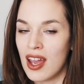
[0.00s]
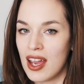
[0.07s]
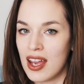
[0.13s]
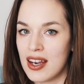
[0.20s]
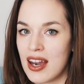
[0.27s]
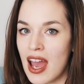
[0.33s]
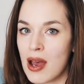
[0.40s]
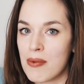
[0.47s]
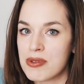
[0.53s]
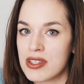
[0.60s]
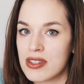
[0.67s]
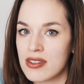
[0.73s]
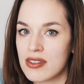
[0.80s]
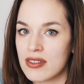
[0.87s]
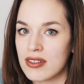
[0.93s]
and
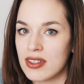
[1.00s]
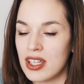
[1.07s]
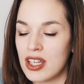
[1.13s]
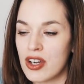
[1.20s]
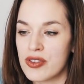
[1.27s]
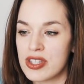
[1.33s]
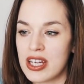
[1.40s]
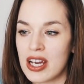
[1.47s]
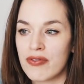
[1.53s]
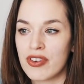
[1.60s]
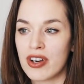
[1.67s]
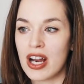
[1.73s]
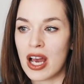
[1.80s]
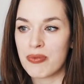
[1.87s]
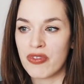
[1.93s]
naps. He goes down
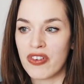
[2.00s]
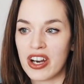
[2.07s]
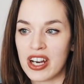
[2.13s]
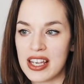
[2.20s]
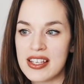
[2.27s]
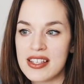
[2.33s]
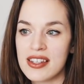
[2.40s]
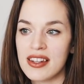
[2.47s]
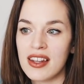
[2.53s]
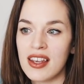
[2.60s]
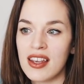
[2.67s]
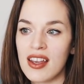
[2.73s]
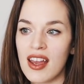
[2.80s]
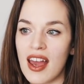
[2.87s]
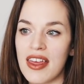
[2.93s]
for a nap very
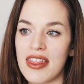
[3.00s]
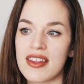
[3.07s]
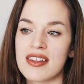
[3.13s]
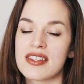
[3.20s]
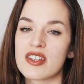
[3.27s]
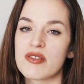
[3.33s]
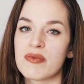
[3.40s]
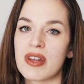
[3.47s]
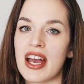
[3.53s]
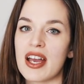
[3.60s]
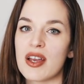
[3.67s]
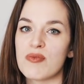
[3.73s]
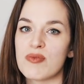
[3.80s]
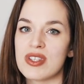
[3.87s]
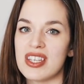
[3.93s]
easily, and then
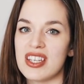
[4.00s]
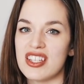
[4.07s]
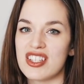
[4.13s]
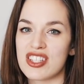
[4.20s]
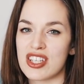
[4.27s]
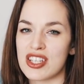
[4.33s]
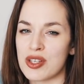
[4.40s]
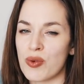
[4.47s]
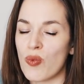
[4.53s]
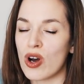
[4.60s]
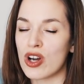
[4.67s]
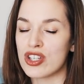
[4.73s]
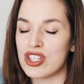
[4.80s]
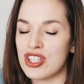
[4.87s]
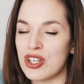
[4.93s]
sometimes he just doesn't
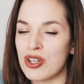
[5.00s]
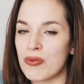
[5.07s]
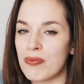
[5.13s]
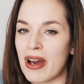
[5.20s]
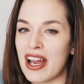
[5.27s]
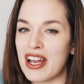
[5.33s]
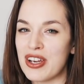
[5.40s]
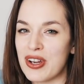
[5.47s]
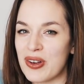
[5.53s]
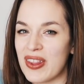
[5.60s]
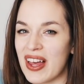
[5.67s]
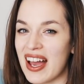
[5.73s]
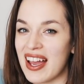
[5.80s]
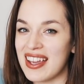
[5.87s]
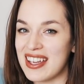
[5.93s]
want to, but I know
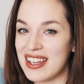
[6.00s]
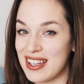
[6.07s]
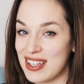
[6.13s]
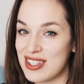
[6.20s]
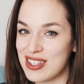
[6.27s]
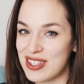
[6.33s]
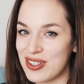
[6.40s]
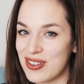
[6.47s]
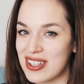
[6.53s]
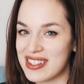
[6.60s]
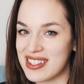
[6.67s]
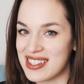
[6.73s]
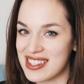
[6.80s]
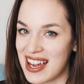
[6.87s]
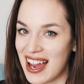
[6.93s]
that he needs to
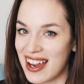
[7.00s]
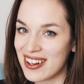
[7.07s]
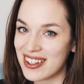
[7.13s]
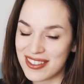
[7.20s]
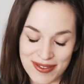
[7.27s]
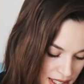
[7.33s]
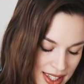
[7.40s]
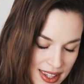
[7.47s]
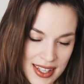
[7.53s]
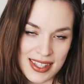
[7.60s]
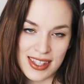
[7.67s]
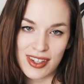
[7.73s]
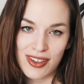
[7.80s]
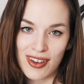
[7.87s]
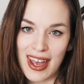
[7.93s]
because he's tired.
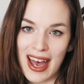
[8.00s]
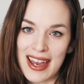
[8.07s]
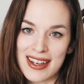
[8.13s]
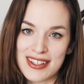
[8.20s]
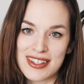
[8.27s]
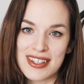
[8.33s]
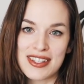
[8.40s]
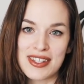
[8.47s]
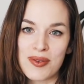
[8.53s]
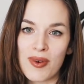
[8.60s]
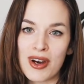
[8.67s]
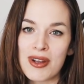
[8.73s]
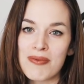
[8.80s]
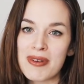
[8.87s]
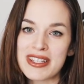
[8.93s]
This little guy just doesn't
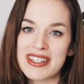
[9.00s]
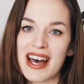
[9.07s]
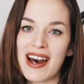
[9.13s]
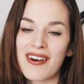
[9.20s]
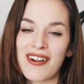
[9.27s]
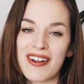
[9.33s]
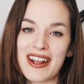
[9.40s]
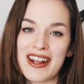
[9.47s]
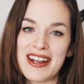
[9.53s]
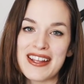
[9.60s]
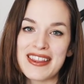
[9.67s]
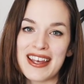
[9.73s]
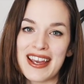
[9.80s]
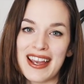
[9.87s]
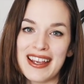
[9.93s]
want to miss out on
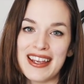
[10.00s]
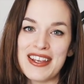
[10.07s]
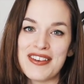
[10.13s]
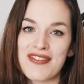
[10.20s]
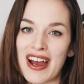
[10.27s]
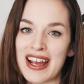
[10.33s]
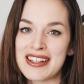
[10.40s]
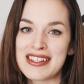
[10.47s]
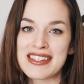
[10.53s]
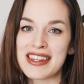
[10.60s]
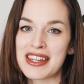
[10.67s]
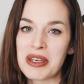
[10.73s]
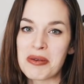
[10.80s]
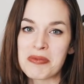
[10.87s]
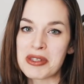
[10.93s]
anything. He fights
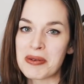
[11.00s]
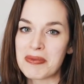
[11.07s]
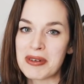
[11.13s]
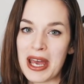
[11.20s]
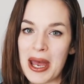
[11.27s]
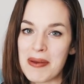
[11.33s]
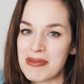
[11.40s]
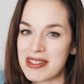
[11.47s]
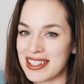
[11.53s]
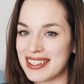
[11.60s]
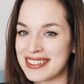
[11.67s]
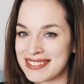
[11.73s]
sleep sometimes.